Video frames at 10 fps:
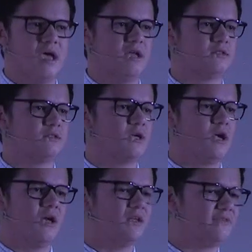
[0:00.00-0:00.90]
And
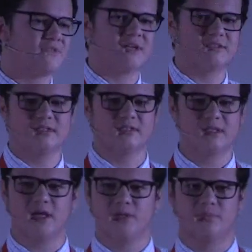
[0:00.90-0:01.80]
I'll leave that as an
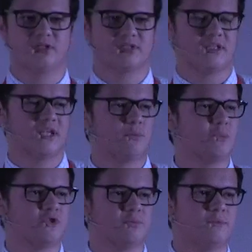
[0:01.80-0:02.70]
aside because I think
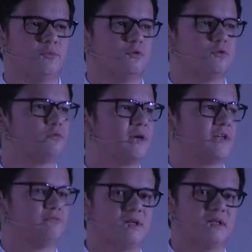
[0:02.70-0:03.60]
most people
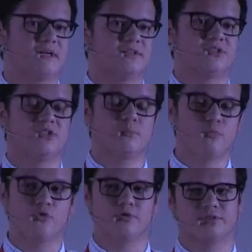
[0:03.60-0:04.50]
already realize the
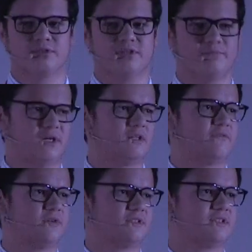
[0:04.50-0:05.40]
importance of
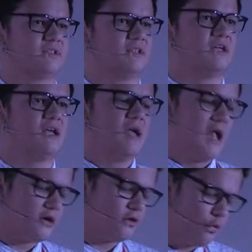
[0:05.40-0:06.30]
biodiversity
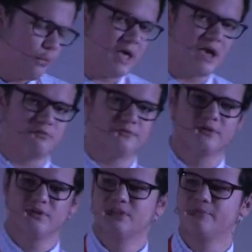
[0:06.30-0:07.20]
and are aware
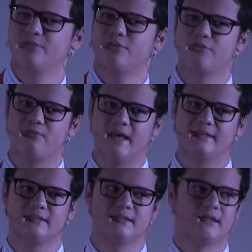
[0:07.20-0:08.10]
of some of the
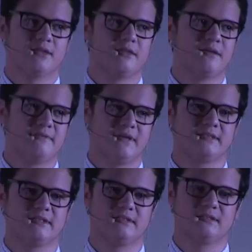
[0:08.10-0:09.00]
threats that
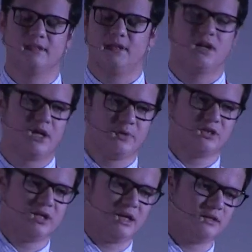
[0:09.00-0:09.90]
face it, like
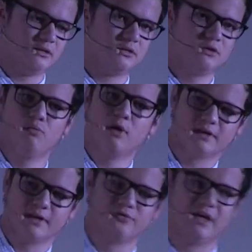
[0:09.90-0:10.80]
climate change, wildlife